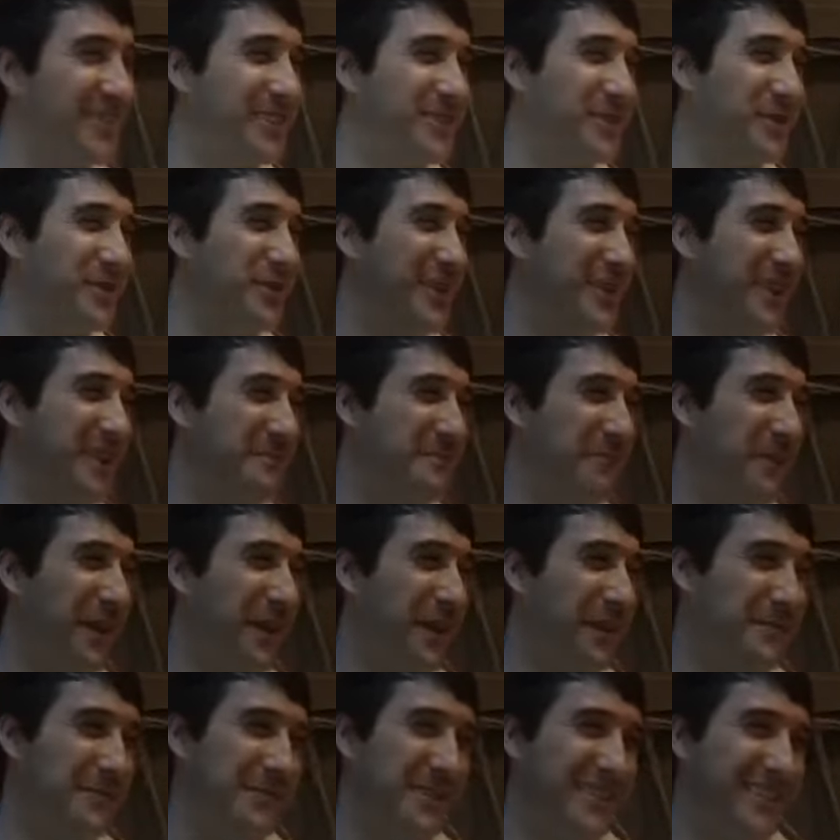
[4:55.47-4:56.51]
There were 20
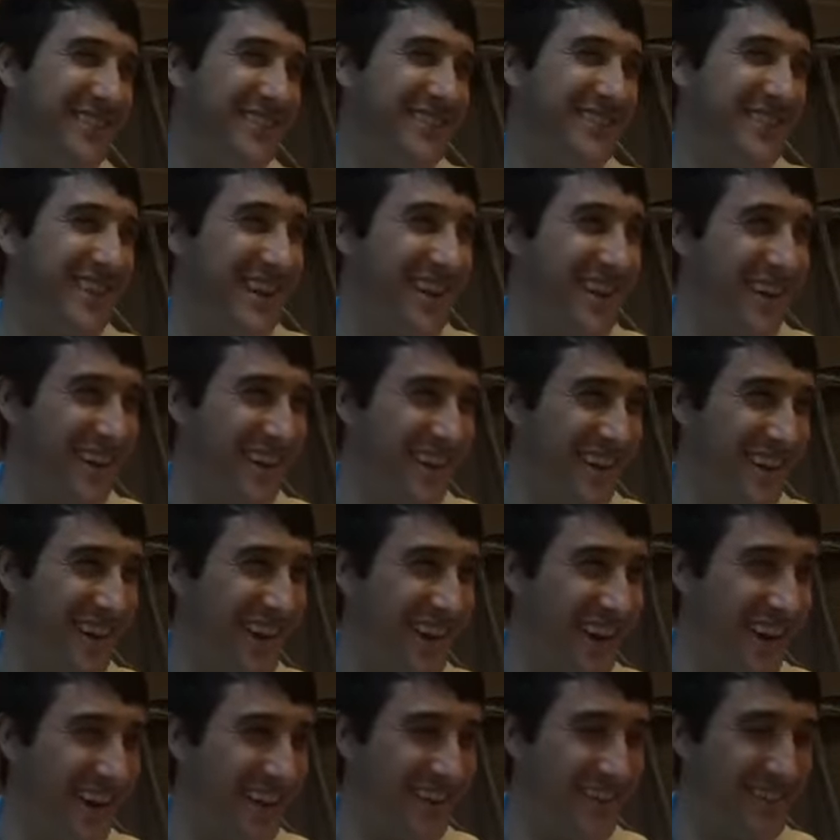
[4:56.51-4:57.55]
Barbies staring
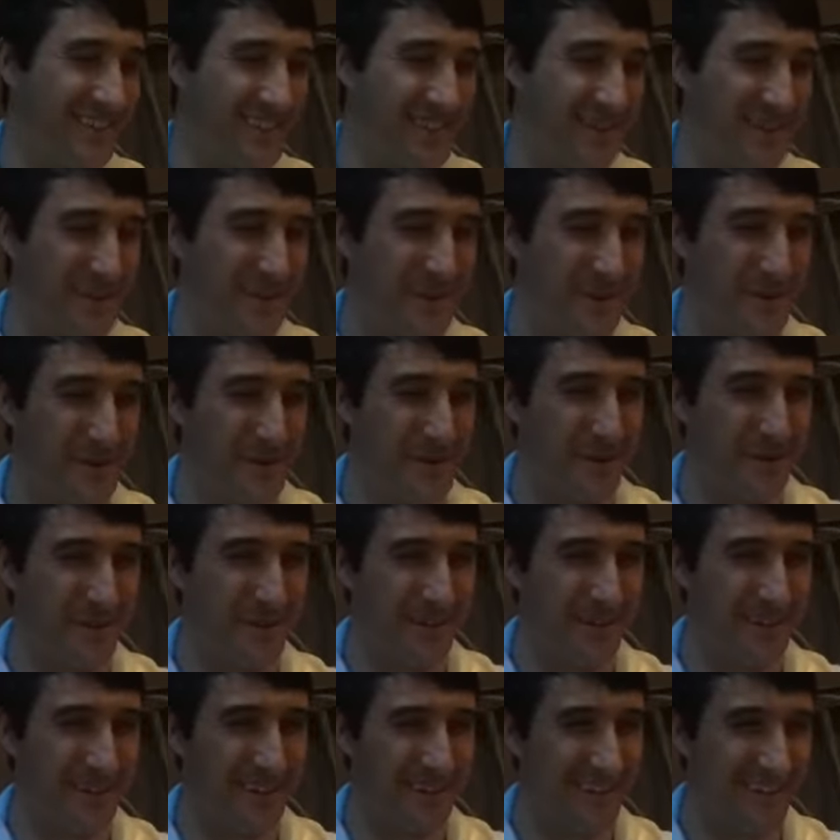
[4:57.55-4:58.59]
at
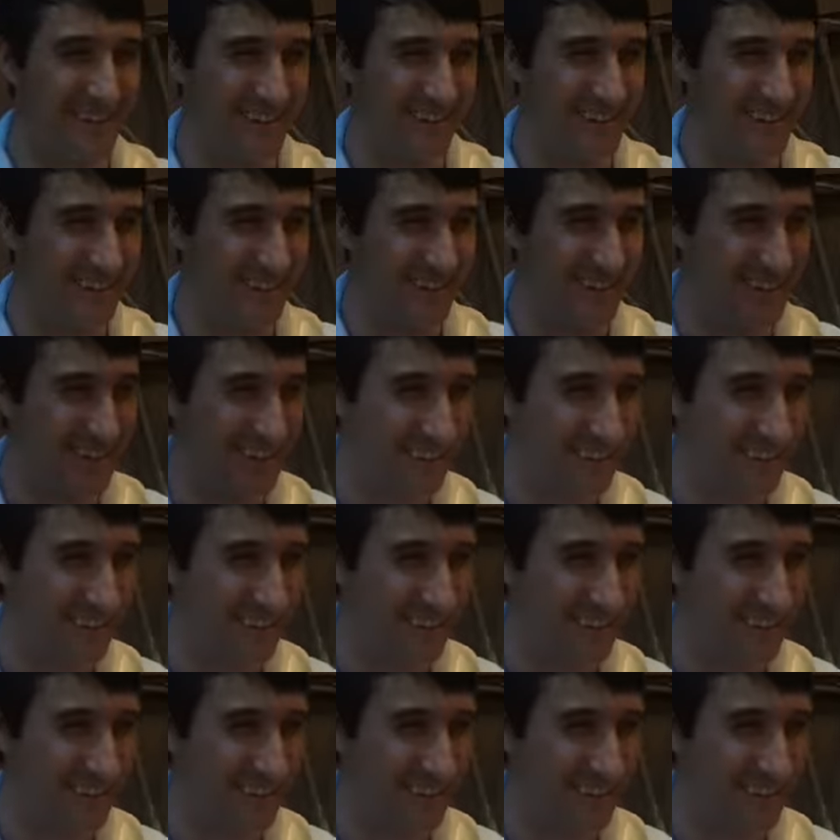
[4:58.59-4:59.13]
you.